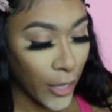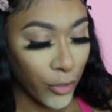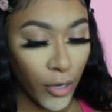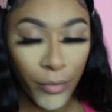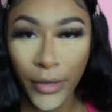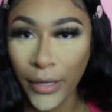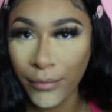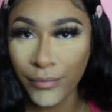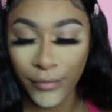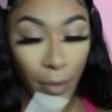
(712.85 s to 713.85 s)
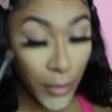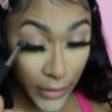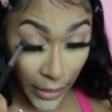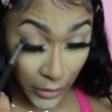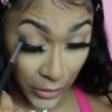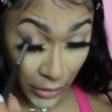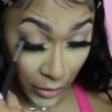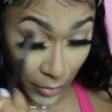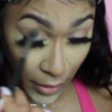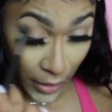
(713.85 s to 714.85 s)
And you know what? I'm gonna take just a
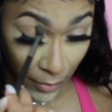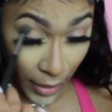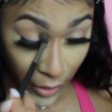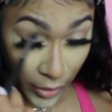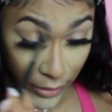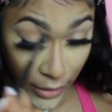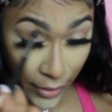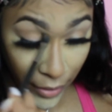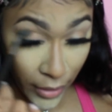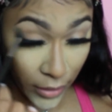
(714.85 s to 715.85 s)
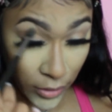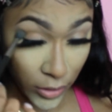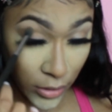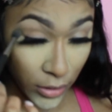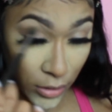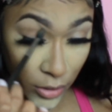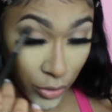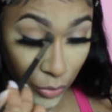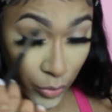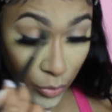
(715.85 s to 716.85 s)
little bit in my crease area just
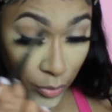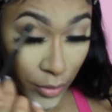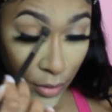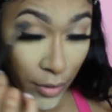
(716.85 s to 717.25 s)
to